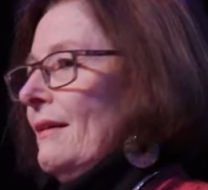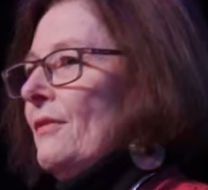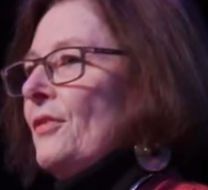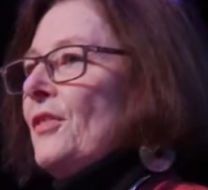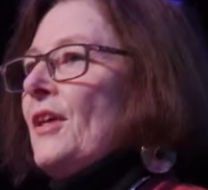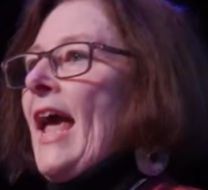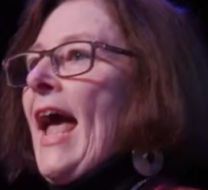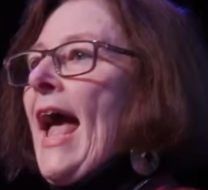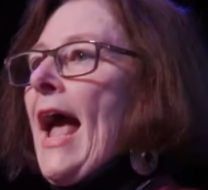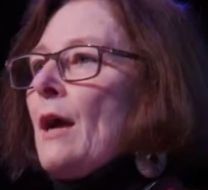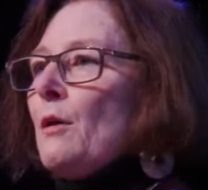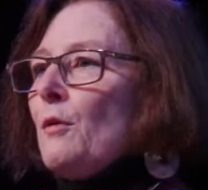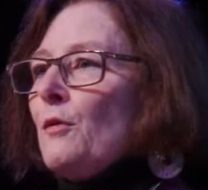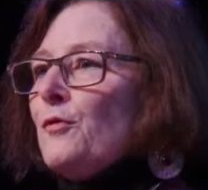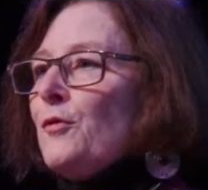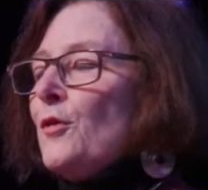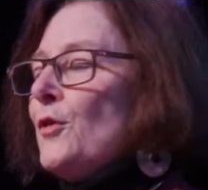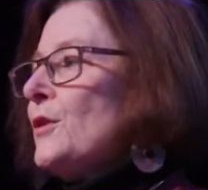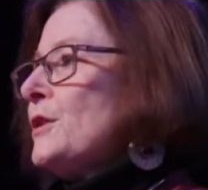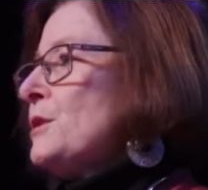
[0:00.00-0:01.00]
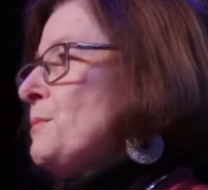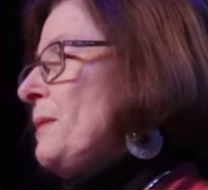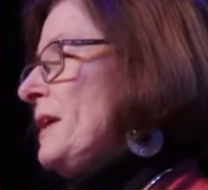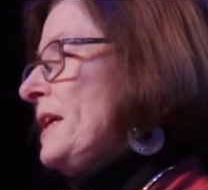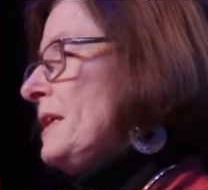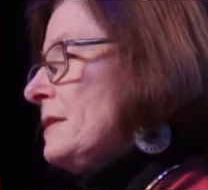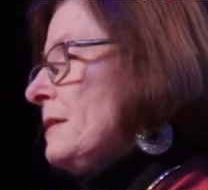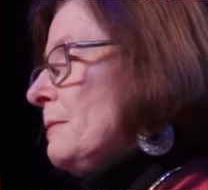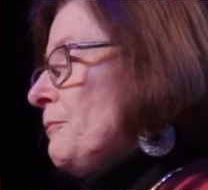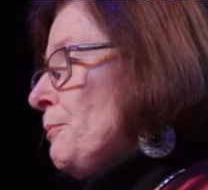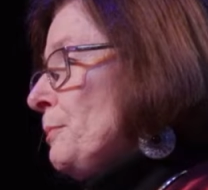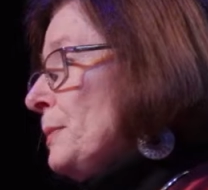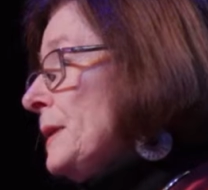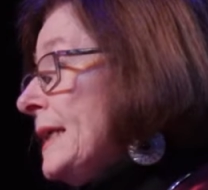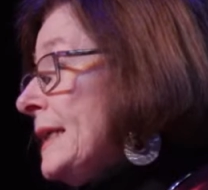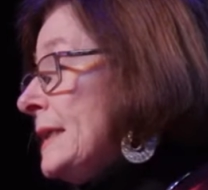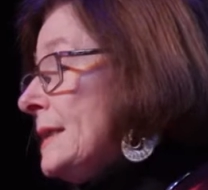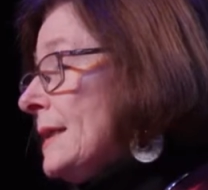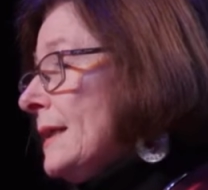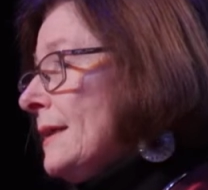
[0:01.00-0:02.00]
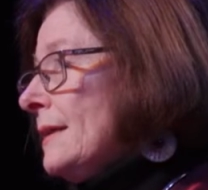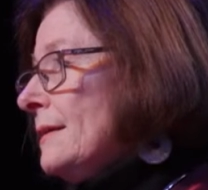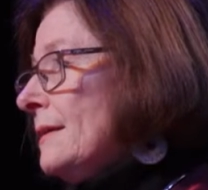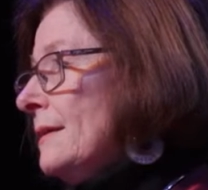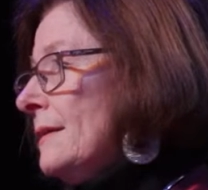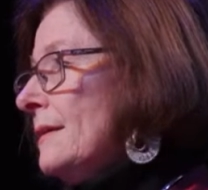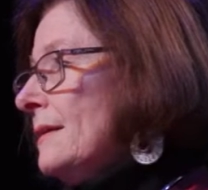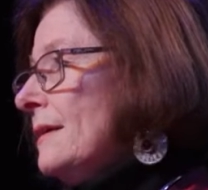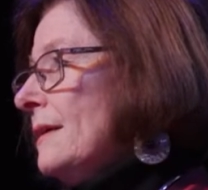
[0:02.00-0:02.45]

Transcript: The aquifer is being depleted,